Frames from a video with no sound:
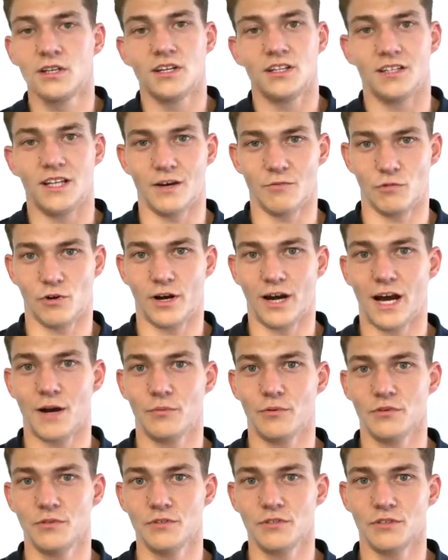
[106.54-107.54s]
Then what
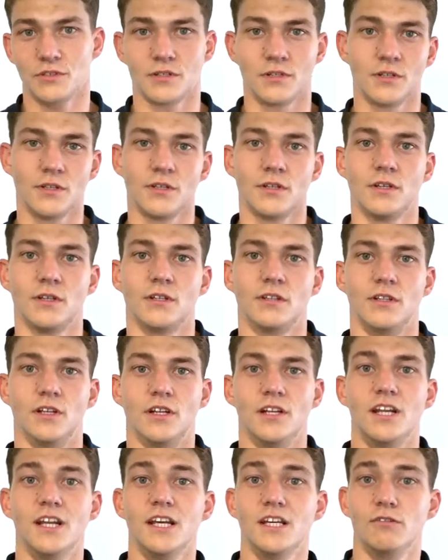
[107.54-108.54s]
happens? The
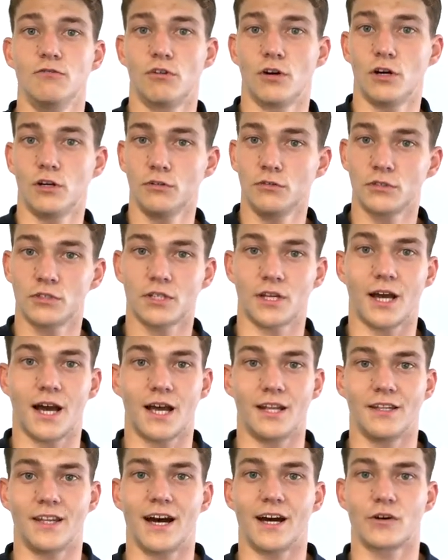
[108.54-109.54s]
knee rolls
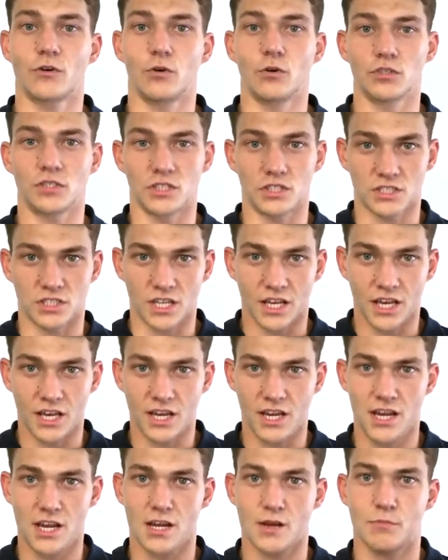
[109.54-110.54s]
and that causes the
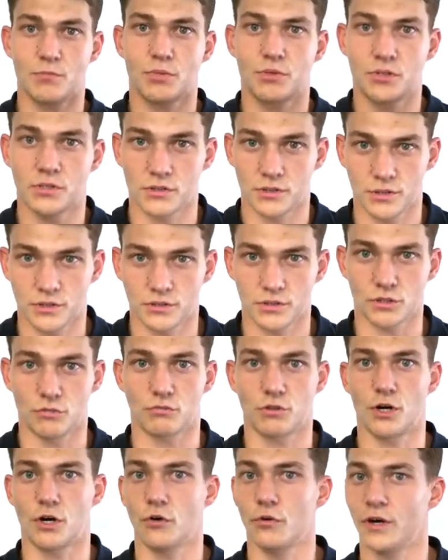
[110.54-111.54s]
hips to
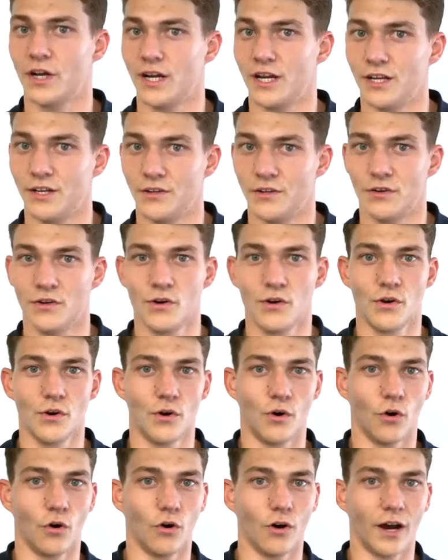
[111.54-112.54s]
roll in
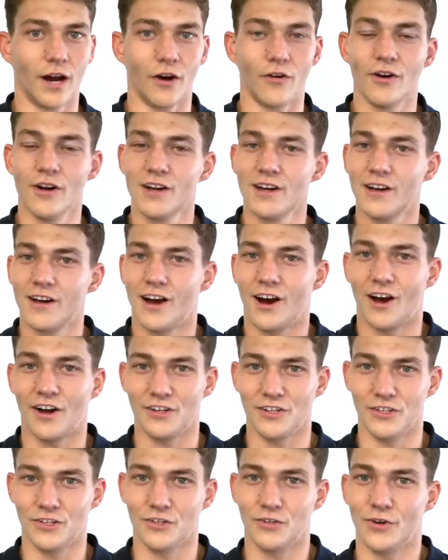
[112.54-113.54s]
or out. Are
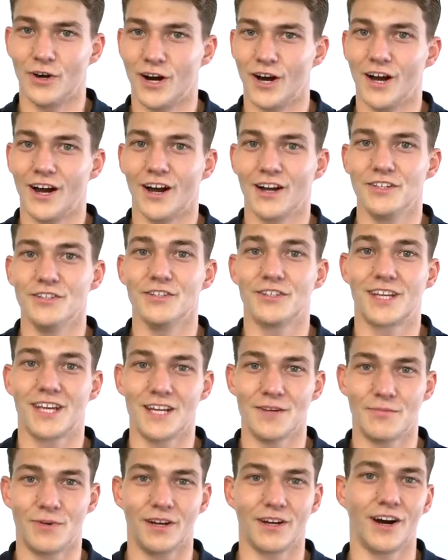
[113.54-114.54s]
you
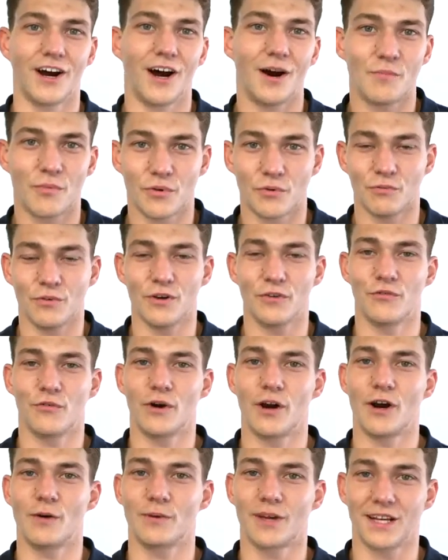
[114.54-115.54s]
keeping up with
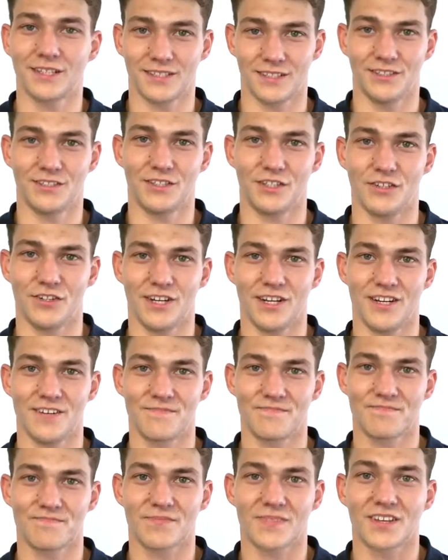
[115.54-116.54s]
where I'm getting to here?
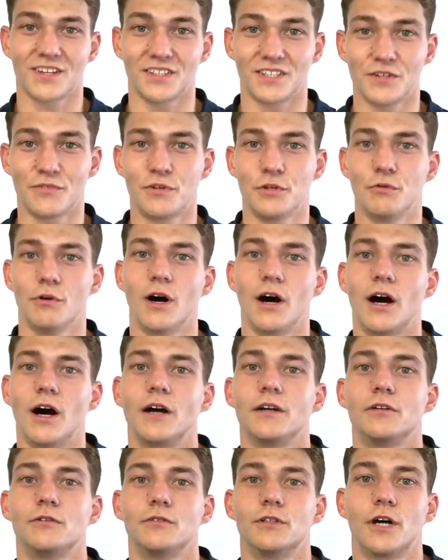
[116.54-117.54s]
Because if you
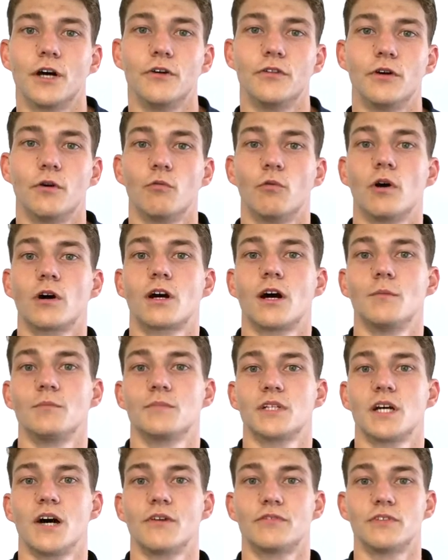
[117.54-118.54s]
are, you'll know that what
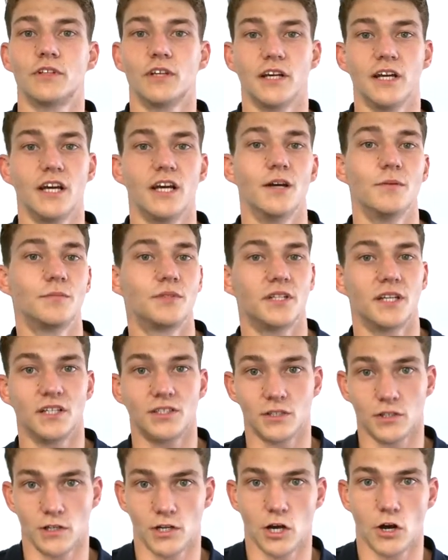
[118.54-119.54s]
comes after the hips is
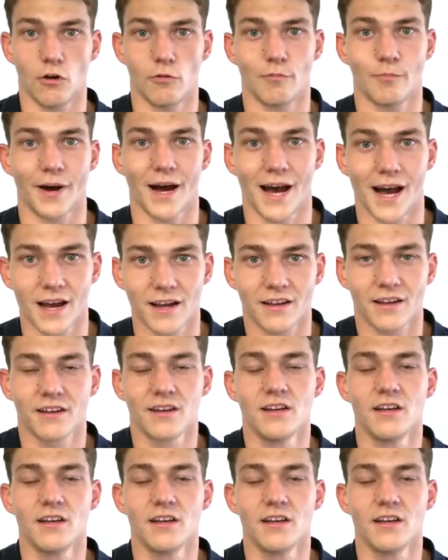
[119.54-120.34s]
your lower back.